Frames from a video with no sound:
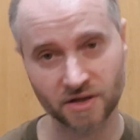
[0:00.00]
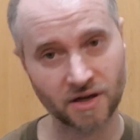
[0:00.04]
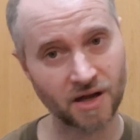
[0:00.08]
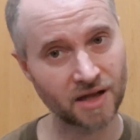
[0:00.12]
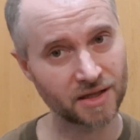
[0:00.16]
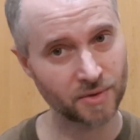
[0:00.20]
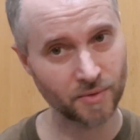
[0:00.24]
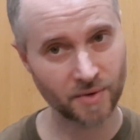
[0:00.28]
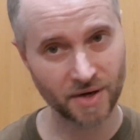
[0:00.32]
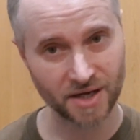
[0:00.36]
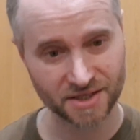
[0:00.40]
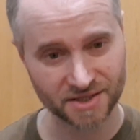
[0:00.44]

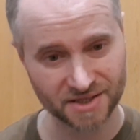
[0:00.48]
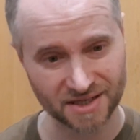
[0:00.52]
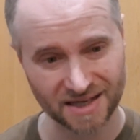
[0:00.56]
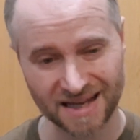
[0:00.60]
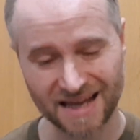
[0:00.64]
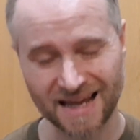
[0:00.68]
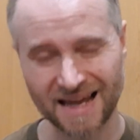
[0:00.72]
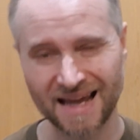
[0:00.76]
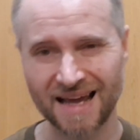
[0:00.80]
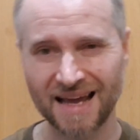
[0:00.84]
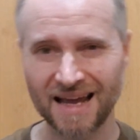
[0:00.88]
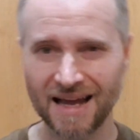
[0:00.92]
Otherwise,
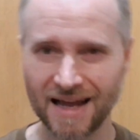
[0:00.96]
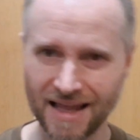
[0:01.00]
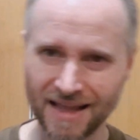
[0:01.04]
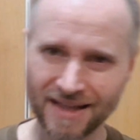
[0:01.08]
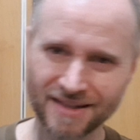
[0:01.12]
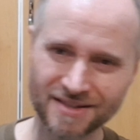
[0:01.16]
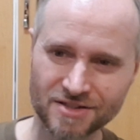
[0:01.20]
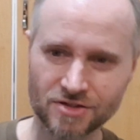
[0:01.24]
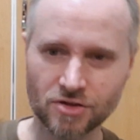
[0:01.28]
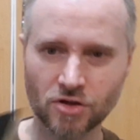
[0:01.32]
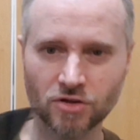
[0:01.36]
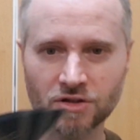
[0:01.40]
and
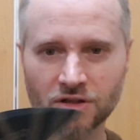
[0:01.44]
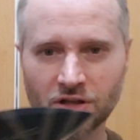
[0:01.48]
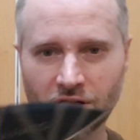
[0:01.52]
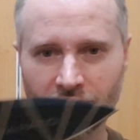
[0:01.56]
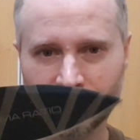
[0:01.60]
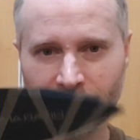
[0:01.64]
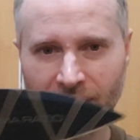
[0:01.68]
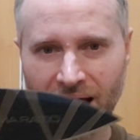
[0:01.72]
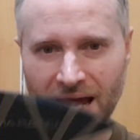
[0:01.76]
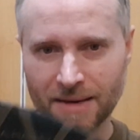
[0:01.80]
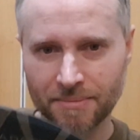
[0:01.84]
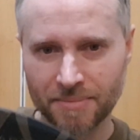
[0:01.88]
it's not
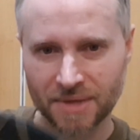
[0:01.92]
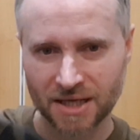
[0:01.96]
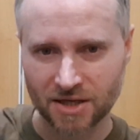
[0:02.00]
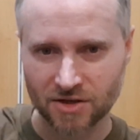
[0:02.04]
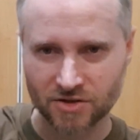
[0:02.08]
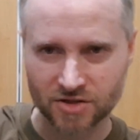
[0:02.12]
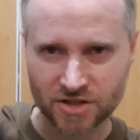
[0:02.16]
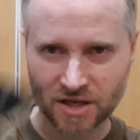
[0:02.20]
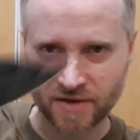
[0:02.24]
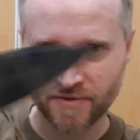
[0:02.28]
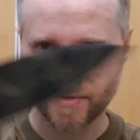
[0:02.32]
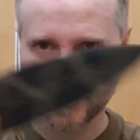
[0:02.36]
bad,
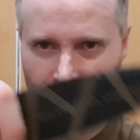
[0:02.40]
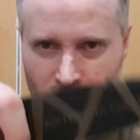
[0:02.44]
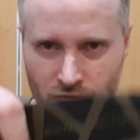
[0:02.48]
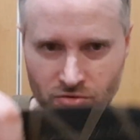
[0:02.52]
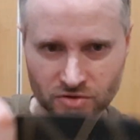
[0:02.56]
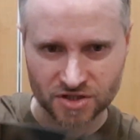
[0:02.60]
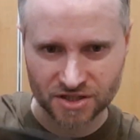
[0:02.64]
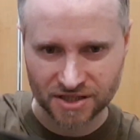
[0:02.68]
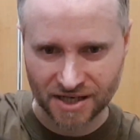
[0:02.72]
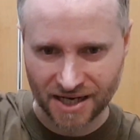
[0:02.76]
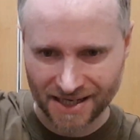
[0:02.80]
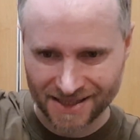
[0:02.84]
because if you do
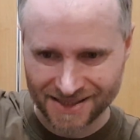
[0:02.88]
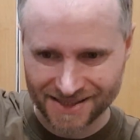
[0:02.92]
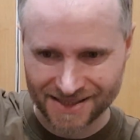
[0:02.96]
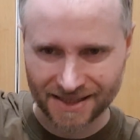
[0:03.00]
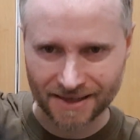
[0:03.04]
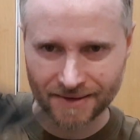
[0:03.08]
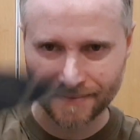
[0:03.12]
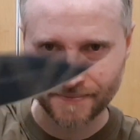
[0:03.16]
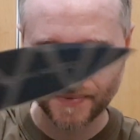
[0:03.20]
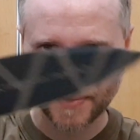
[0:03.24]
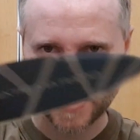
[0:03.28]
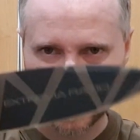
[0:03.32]

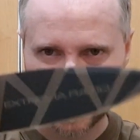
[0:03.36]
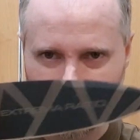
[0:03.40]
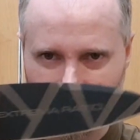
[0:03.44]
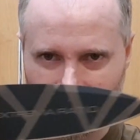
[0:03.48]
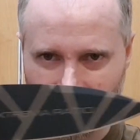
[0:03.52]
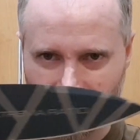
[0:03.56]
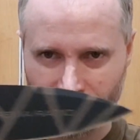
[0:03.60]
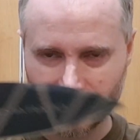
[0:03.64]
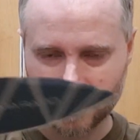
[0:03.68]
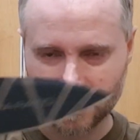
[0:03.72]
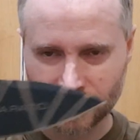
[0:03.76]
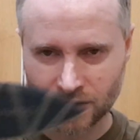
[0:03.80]
slicing,
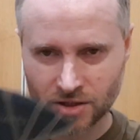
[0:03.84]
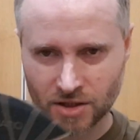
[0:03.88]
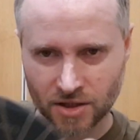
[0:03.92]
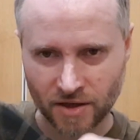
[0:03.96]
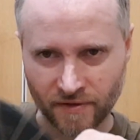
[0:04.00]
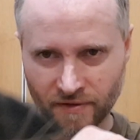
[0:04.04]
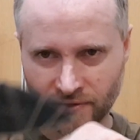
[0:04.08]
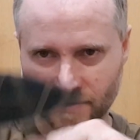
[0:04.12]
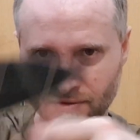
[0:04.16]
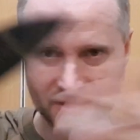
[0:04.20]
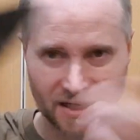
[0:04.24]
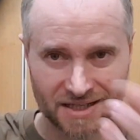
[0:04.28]

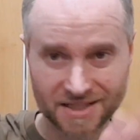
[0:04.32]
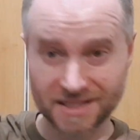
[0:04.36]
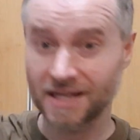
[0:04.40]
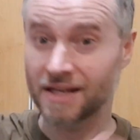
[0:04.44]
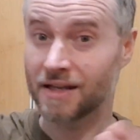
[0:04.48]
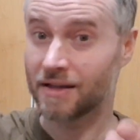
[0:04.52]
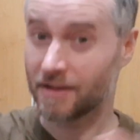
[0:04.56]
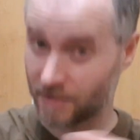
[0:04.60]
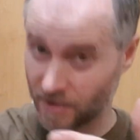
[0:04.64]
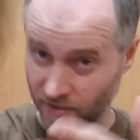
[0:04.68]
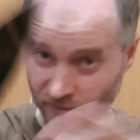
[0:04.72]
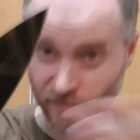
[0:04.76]
let's say
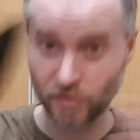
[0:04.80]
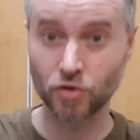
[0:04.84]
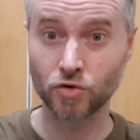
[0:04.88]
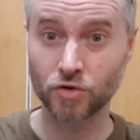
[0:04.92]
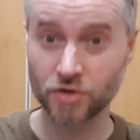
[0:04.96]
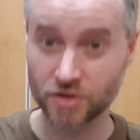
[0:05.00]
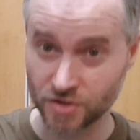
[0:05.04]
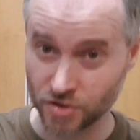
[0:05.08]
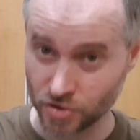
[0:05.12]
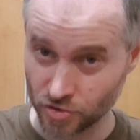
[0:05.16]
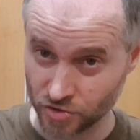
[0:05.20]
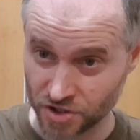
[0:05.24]
if you
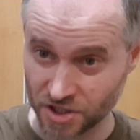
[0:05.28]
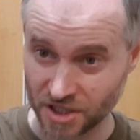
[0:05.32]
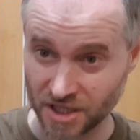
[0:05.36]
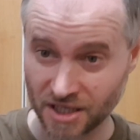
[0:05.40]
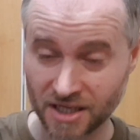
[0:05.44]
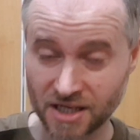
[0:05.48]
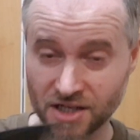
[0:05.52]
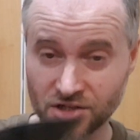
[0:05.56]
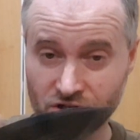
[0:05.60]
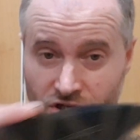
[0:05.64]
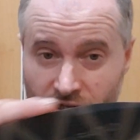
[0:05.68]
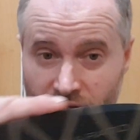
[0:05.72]
use it in
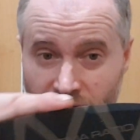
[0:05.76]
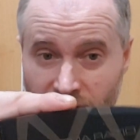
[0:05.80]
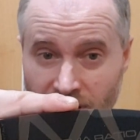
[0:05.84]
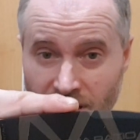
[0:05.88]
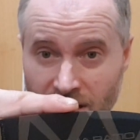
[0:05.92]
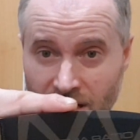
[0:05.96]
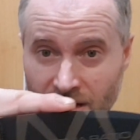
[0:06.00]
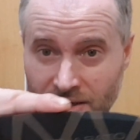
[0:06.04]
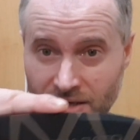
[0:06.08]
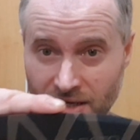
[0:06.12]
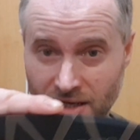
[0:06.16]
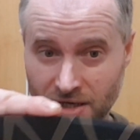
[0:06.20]
kitchen,
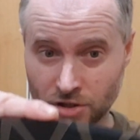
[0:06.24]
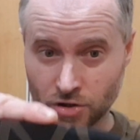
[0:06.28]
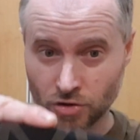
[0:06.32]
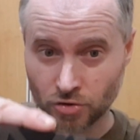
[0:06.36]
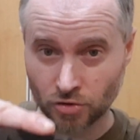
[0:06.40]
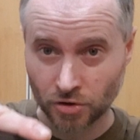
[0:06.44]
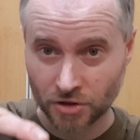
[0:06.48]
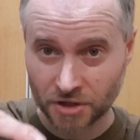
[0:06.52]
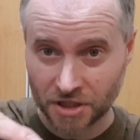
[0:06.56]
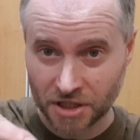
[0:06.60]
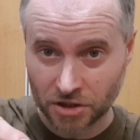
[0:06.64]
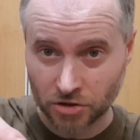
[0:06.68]
then you
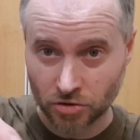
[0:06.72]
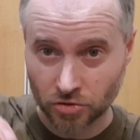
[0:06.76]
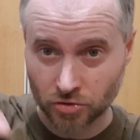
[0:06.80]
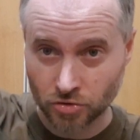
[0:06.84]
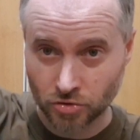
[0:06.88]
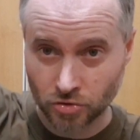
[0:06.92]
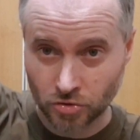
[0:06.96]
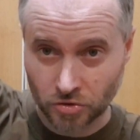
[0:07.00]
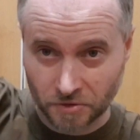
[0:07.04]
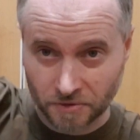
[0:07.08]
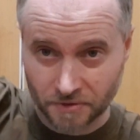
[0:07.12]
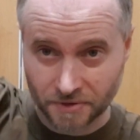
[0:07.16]
don't need to
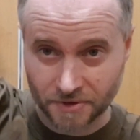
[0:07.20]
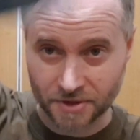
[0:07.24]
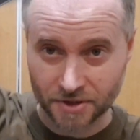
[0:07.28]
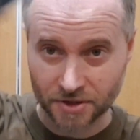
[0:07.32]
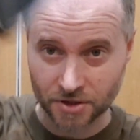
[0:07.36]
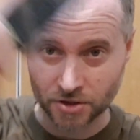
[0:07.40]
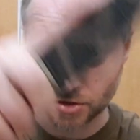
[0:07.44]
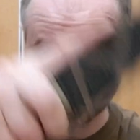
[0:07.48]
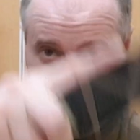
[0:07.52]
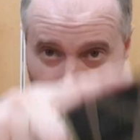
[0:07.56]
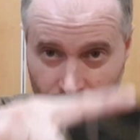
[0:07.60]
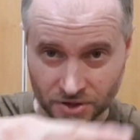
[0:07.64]
do,
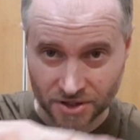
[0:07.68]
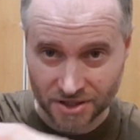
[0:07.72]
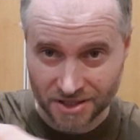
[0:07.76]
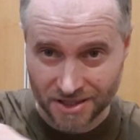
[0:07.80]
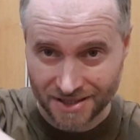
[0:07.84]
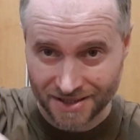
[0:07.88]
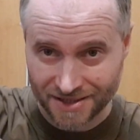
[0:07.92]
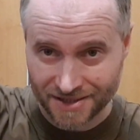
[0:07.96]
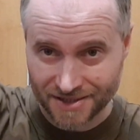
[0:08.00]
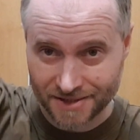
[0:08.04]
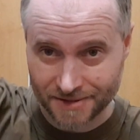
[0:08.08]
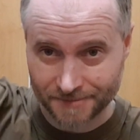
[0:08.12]
you know,
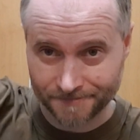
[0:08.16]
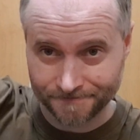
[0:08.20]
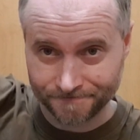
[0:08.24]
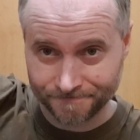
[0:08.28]
these